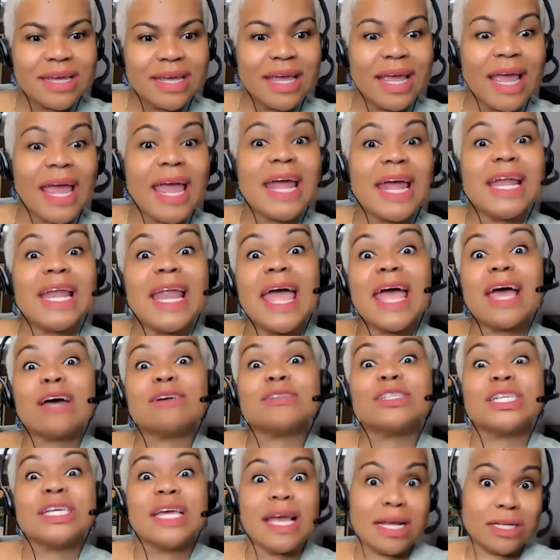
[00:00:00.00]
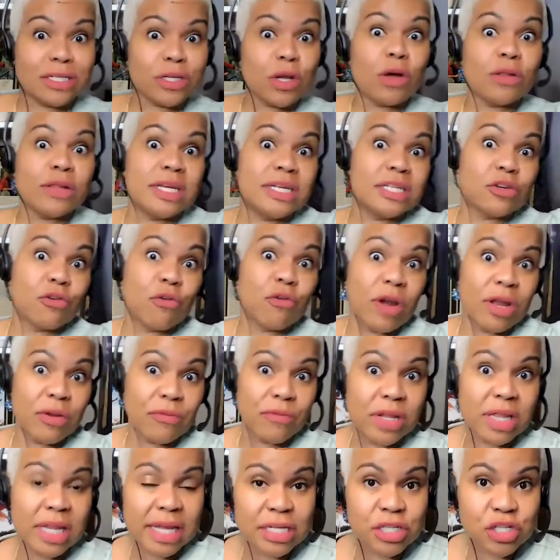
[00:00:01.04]
Mm-hmm. And now she has all these great
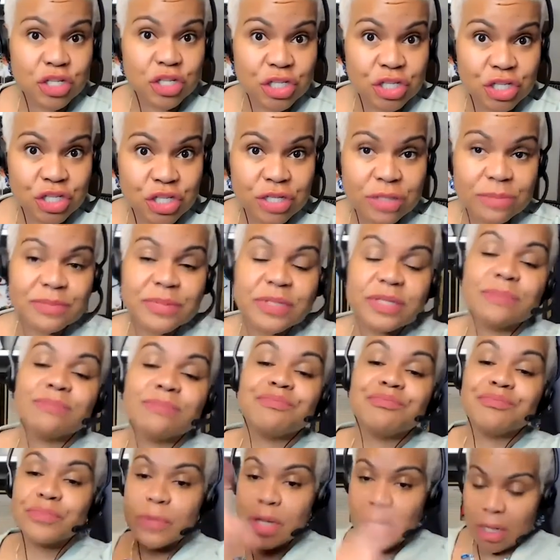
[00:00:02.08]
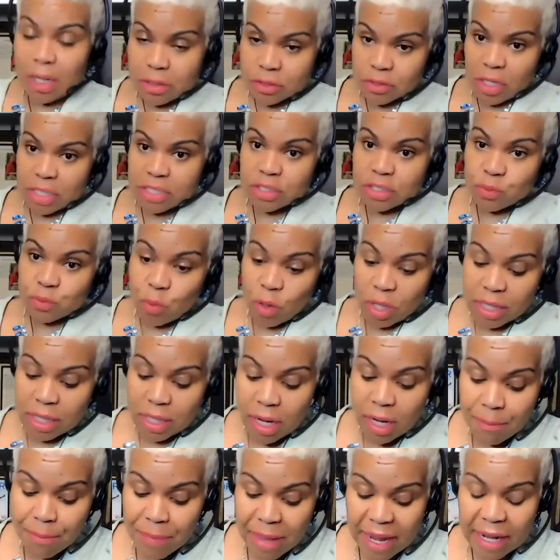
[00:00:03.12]
relationships. So I just wanted to
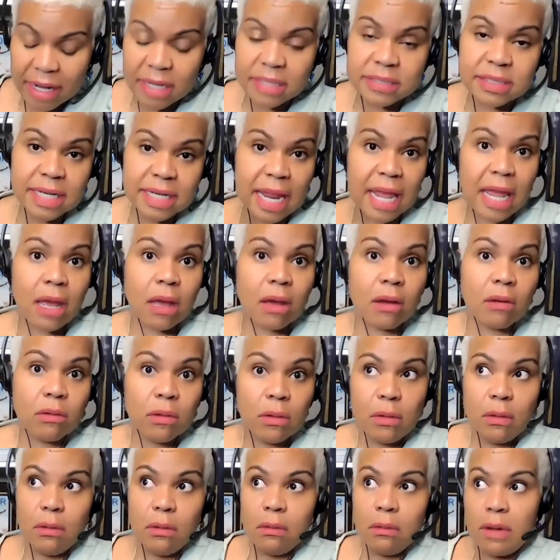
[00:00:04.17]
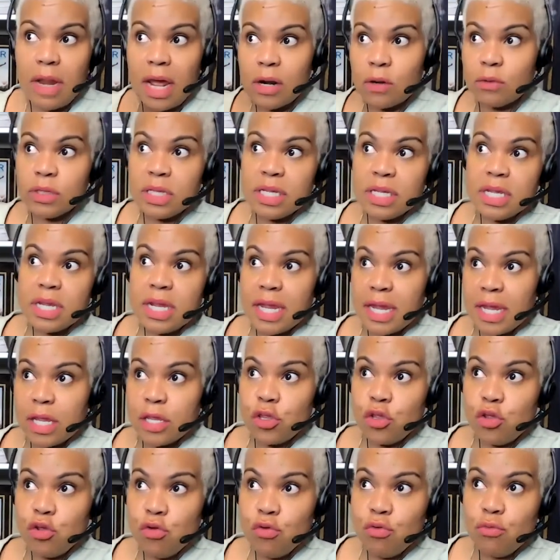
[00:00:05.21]
come back because now not only
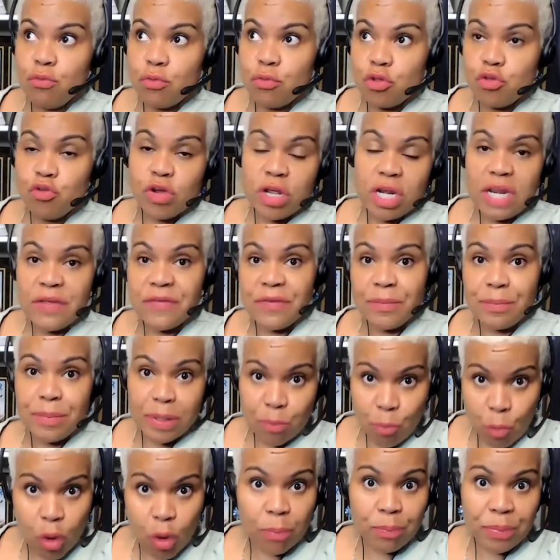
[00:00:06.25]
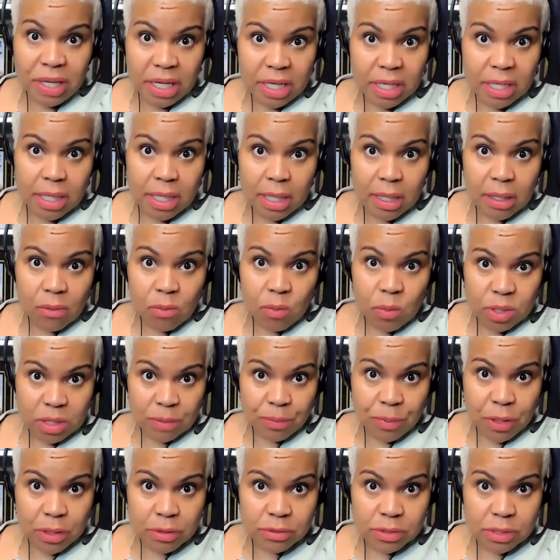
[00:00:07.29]
can you, you can even be more picky with the
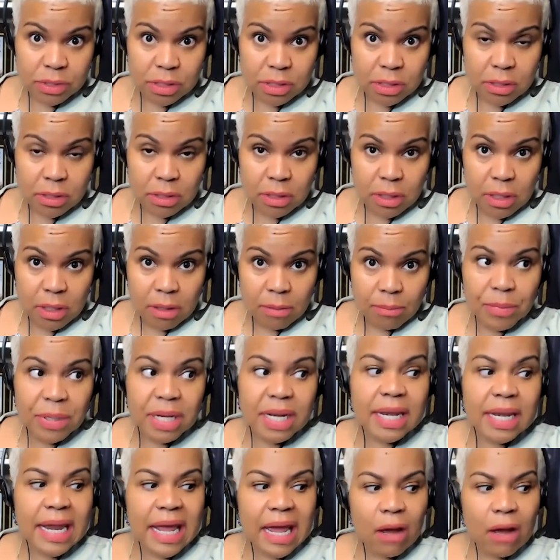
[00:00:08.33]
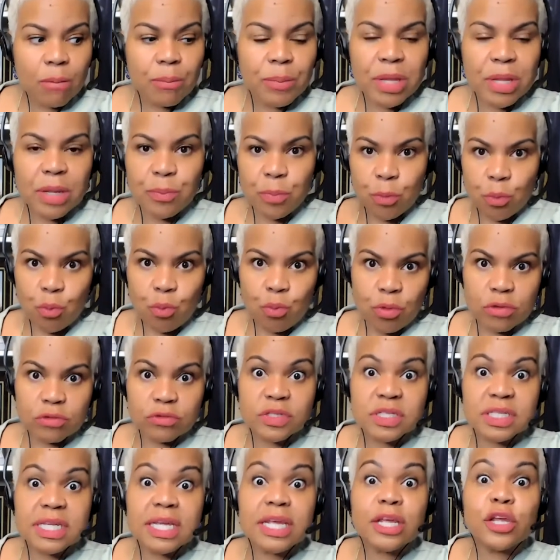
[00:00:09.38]
person, but now people will
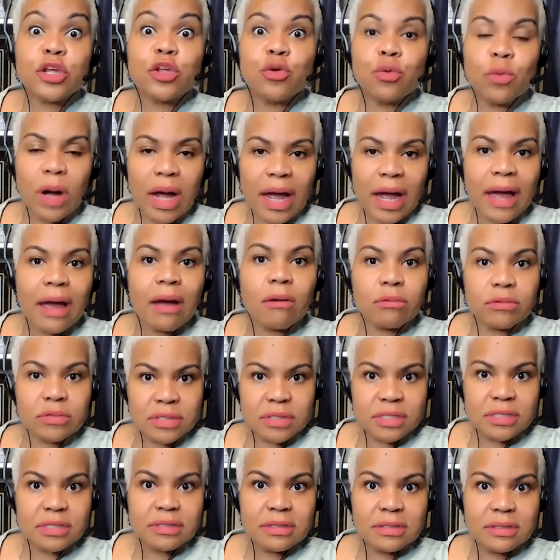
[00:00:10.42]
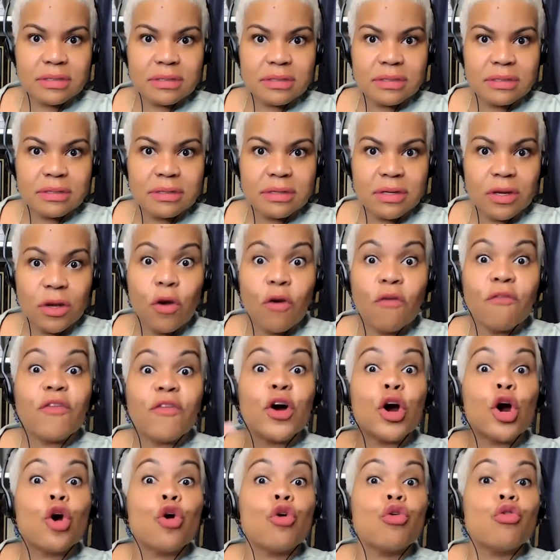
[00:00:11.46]
seek you out for
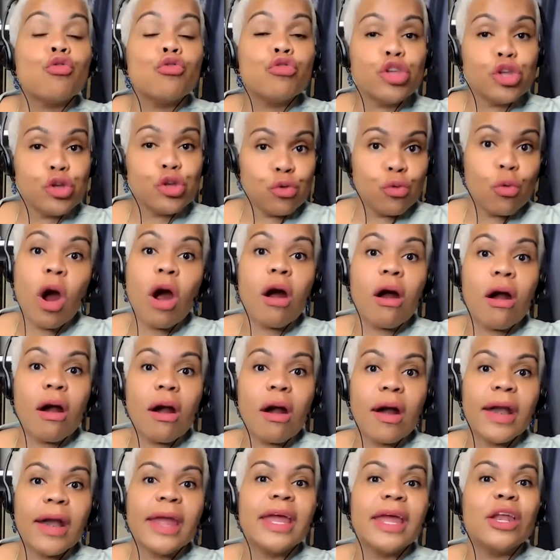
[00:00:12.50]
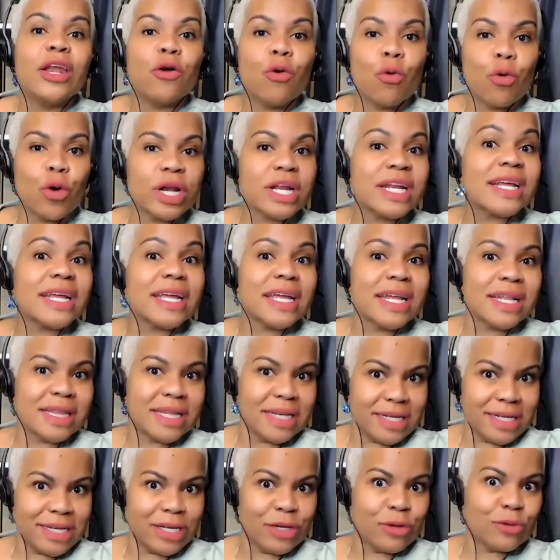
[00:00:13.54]
mm-hmm. who you are in order to get the
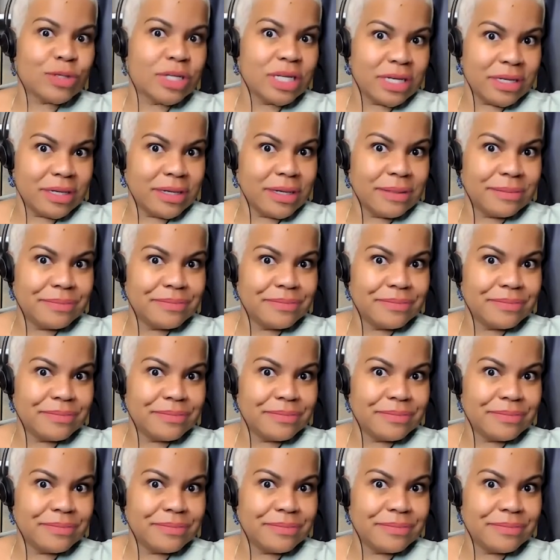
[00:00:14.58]
deal done.